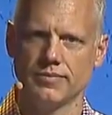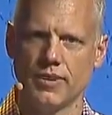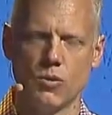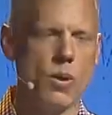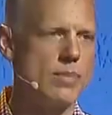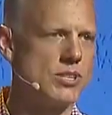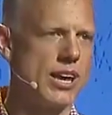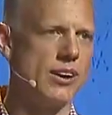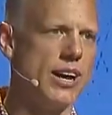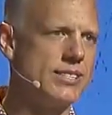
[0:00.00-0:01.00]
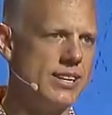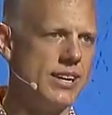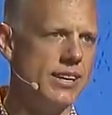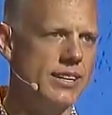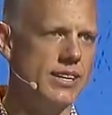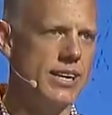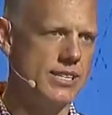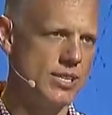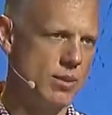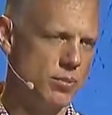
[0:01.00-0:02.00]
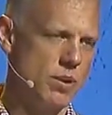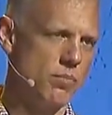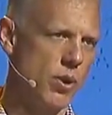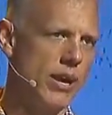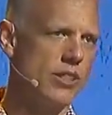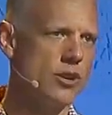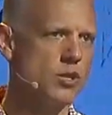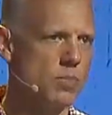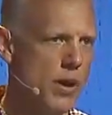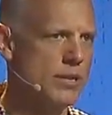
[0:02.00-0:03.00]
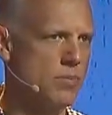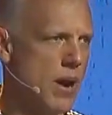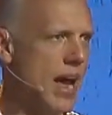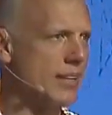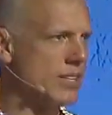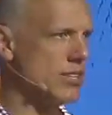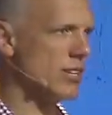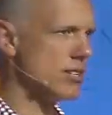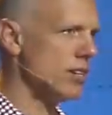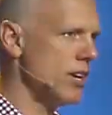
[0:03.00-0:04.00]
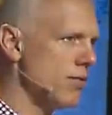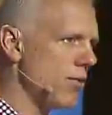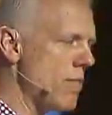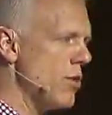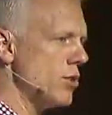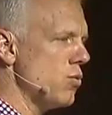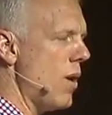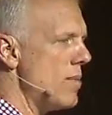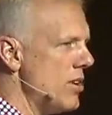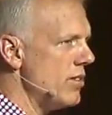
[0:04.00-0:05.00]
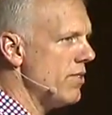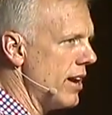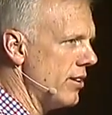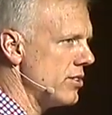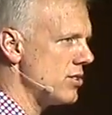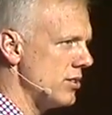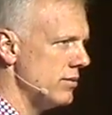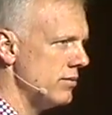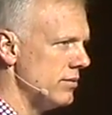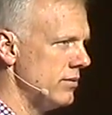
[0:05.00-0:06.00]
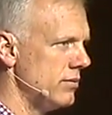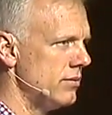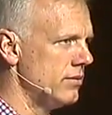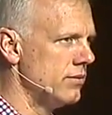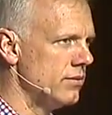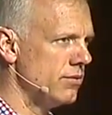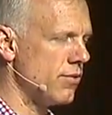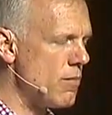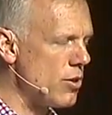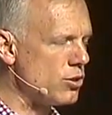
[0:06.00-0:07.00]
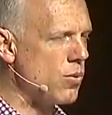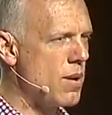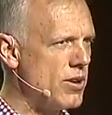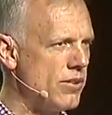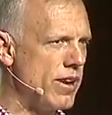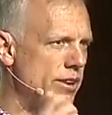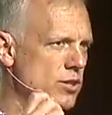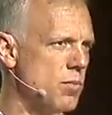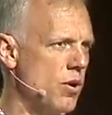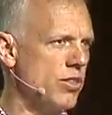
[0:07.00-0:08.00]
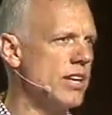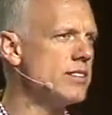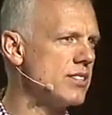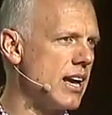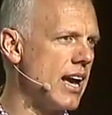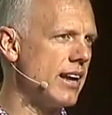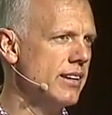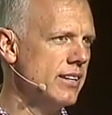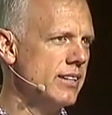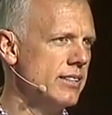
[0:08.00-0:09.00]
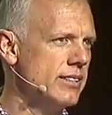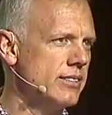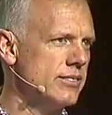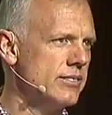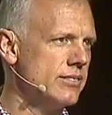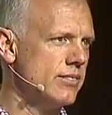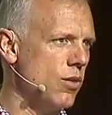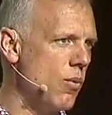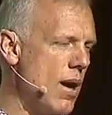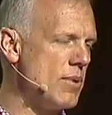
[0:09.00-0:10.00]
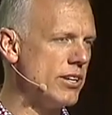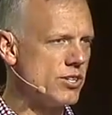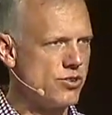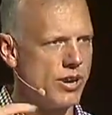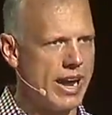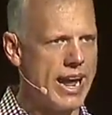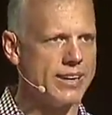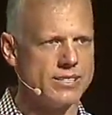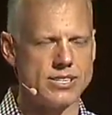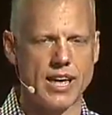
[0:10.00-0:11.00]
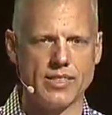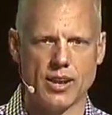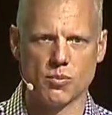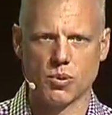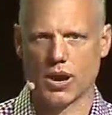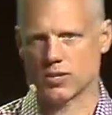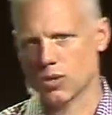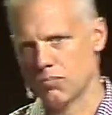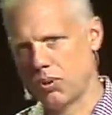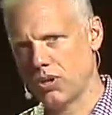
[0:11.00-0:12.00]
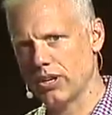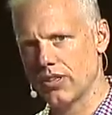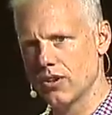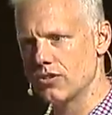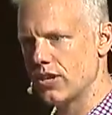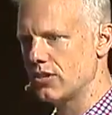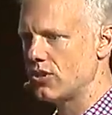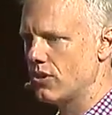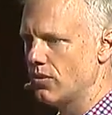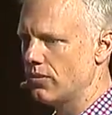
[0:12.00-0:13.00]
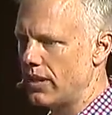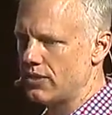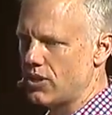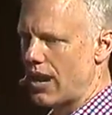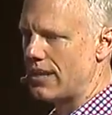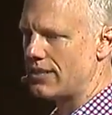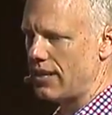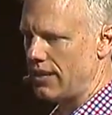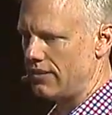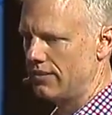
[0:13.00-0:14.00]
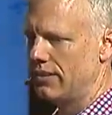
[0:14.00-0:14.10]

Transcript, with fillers: And web scale IT is simply bringing those best practices from those web innovators, from those web innovators both inside the web industry and inside the enterprise, pulling those into, into IT.